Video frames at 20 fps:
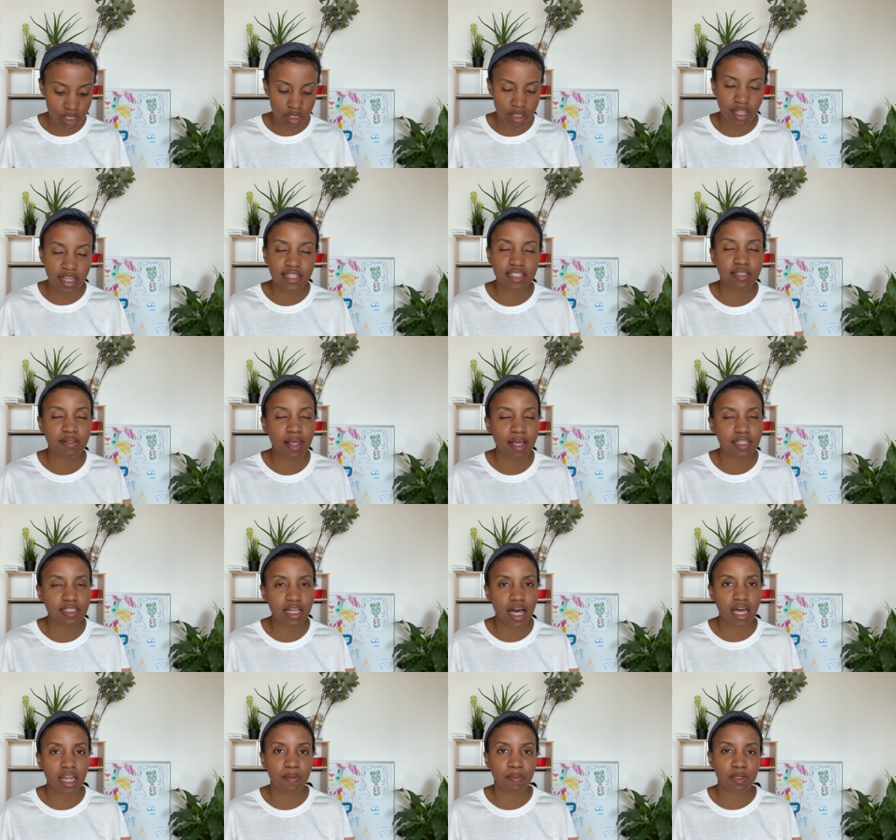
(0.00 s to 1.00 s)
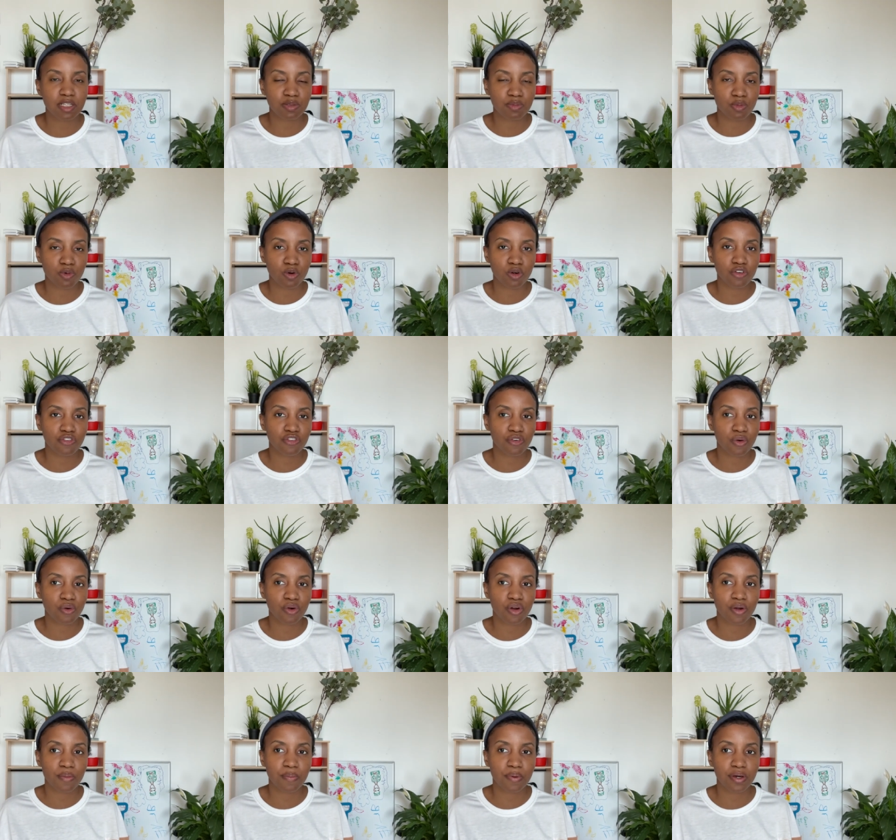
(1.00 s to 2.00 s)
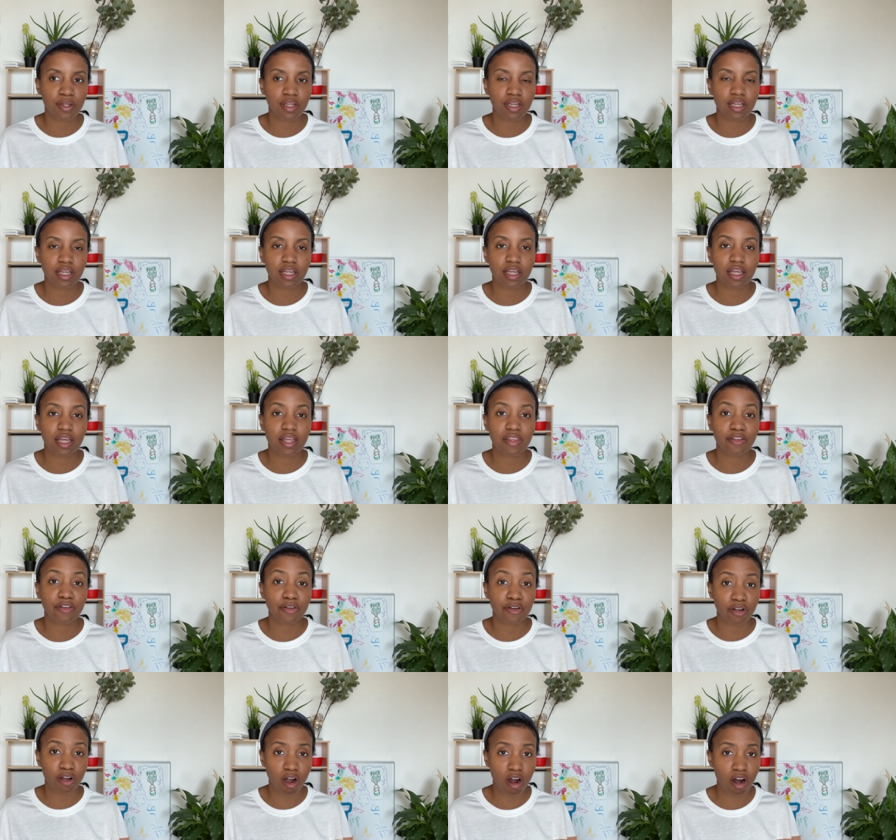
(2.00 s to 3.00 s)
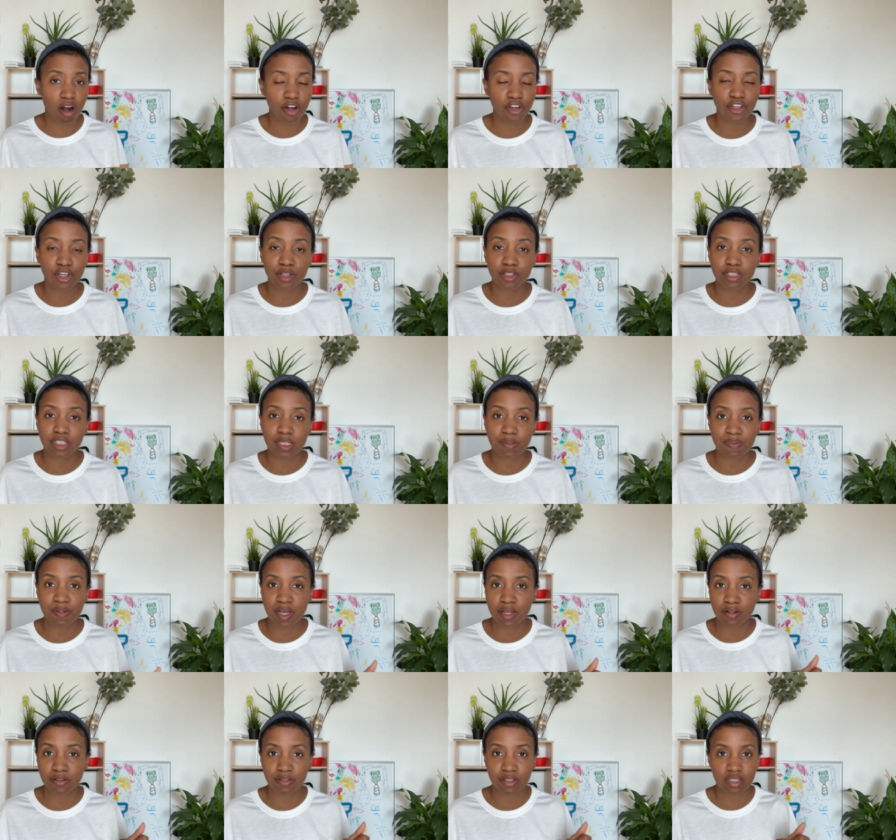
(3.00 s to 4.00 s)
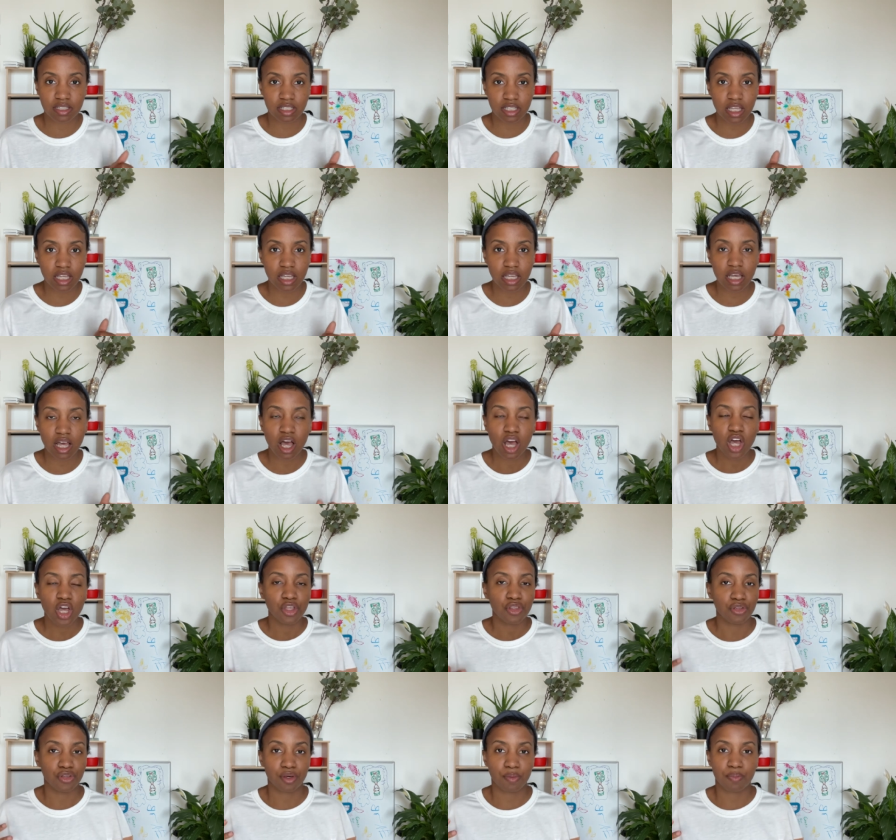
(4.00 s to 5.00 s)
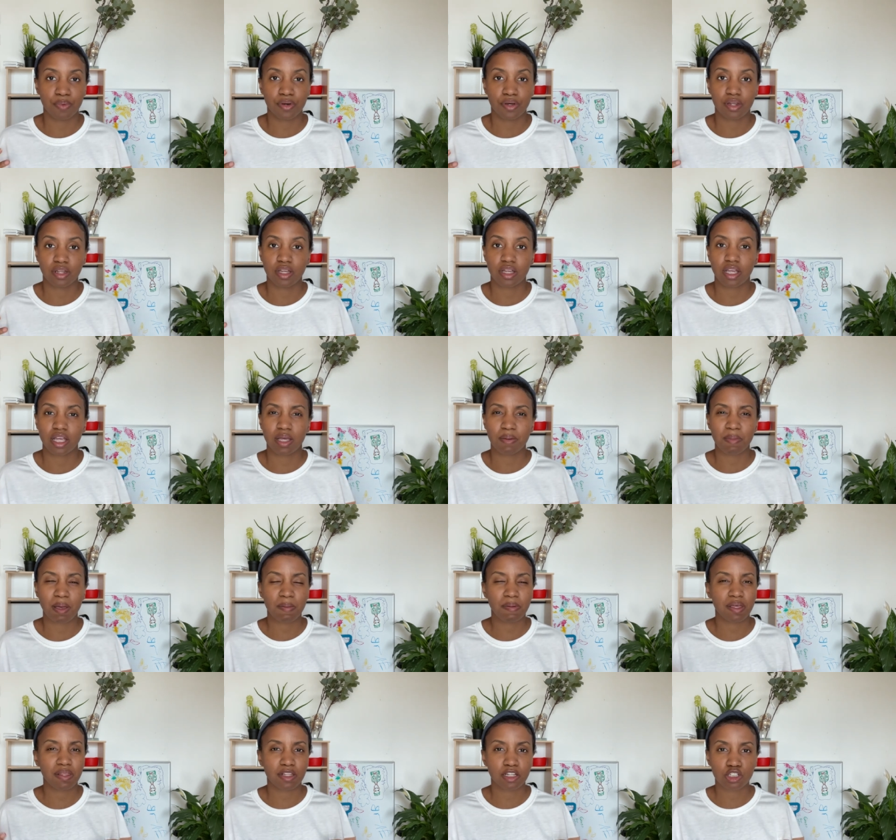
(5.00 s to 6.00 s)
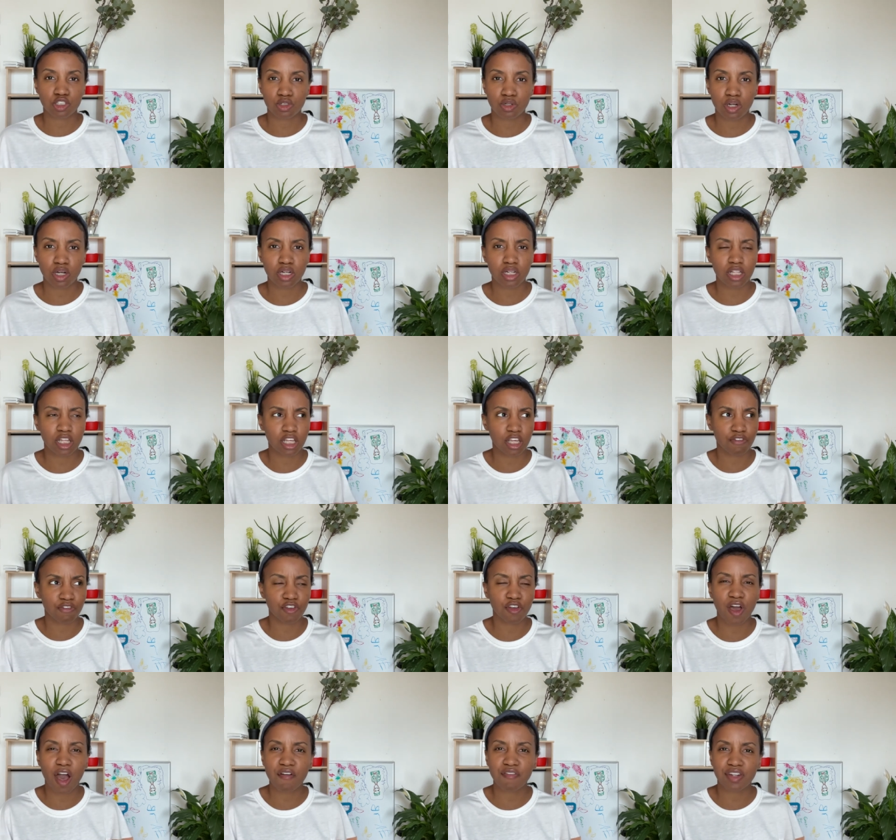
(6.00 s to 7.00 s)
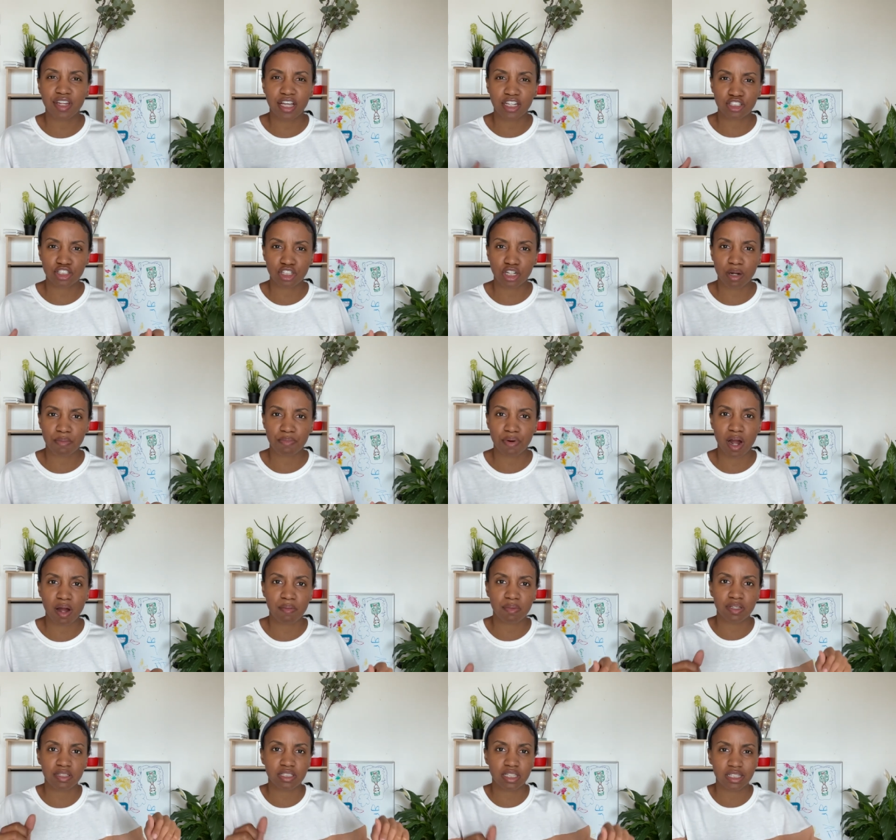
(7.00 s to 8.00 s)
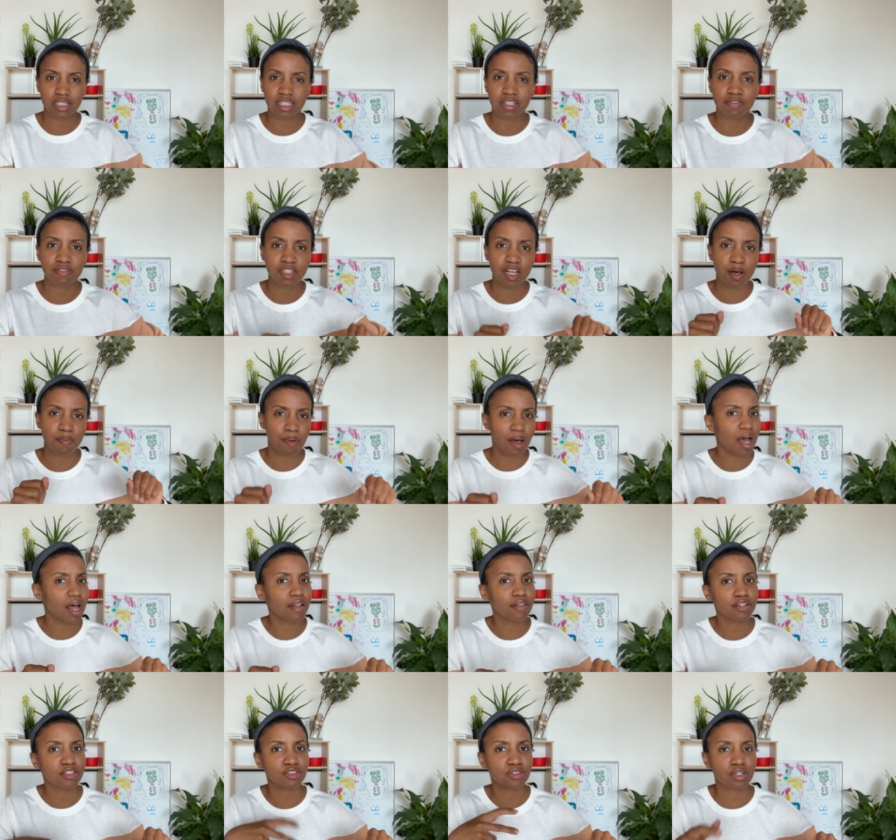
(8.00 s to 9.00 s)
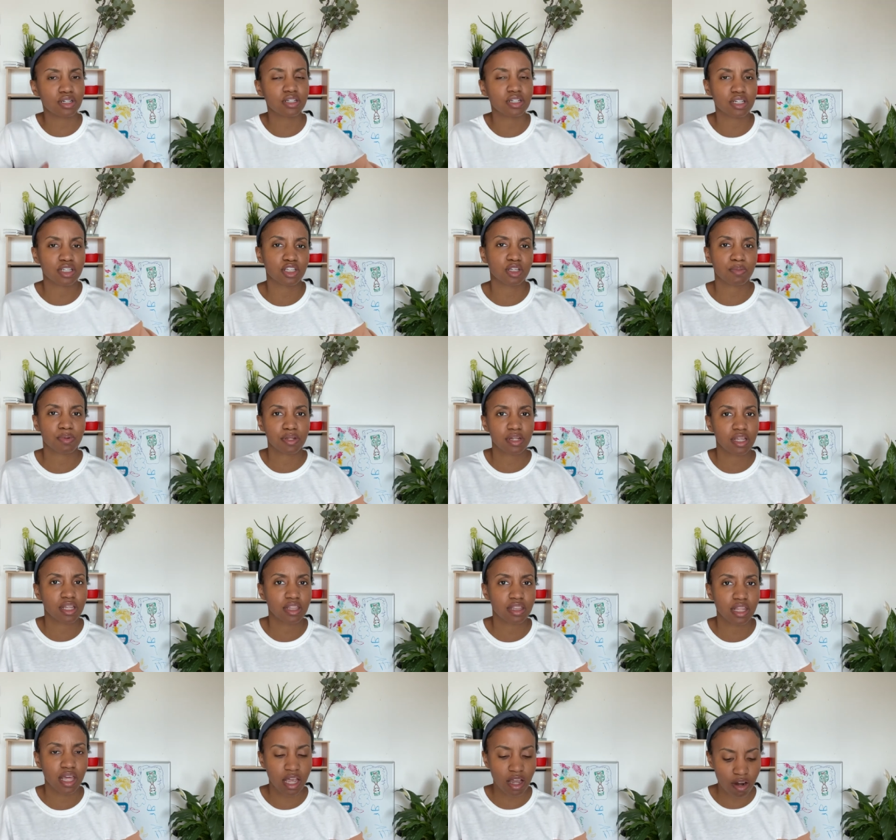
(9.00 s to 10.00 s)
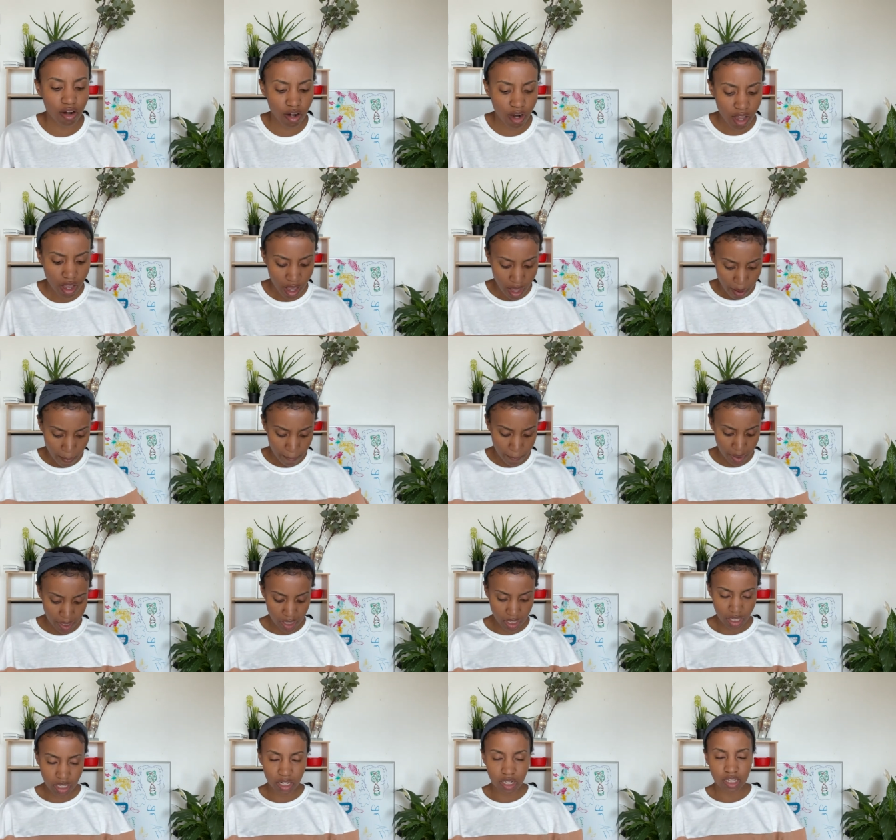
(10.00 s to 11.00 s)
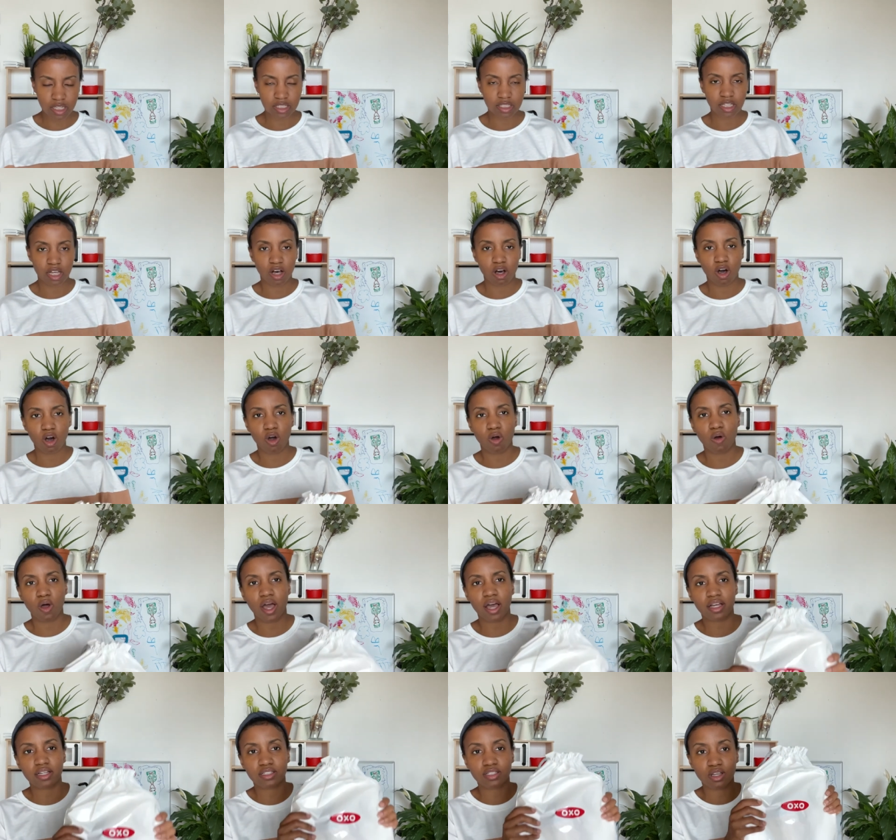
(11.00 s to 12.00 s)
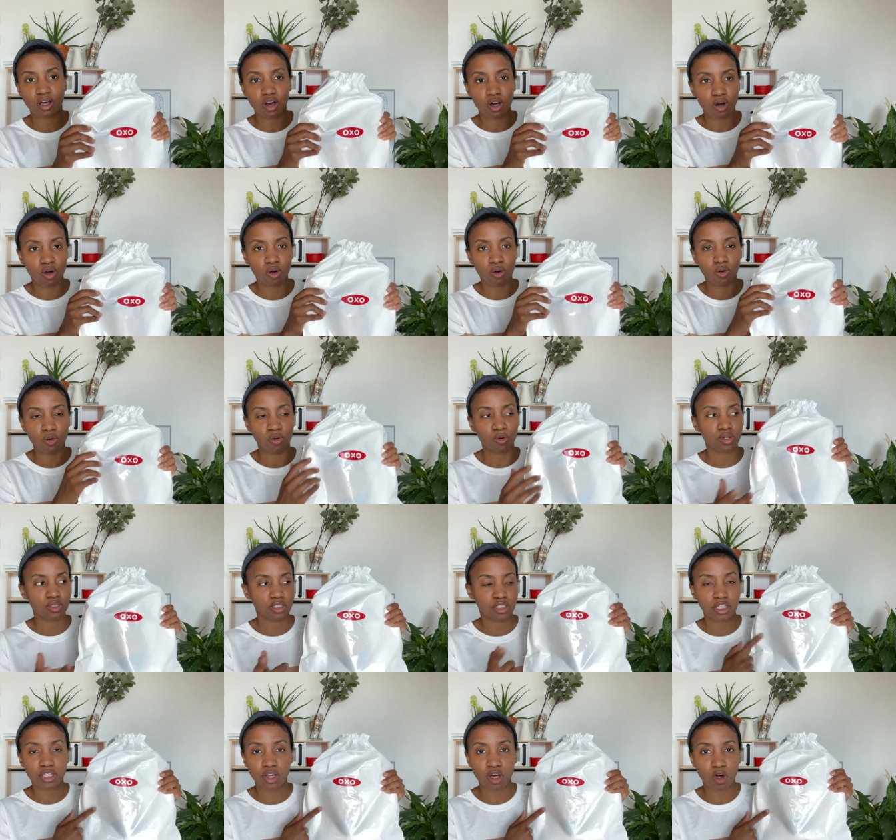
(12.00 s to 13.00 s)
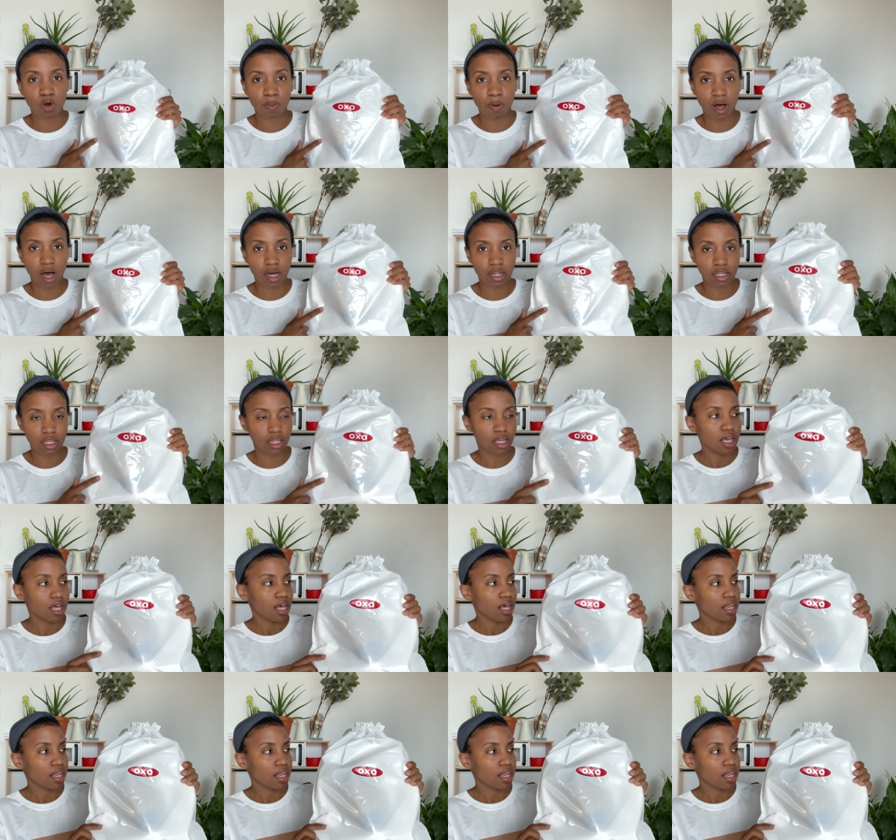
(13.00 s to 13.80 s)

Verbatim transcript: This next item is more for putting it in your car. You can slip it under the seat. You can put it maybe in the trunk. Like if you have an extra compartment to lift up out of the trunk, you can put it in there. But it is the OXO to go potty.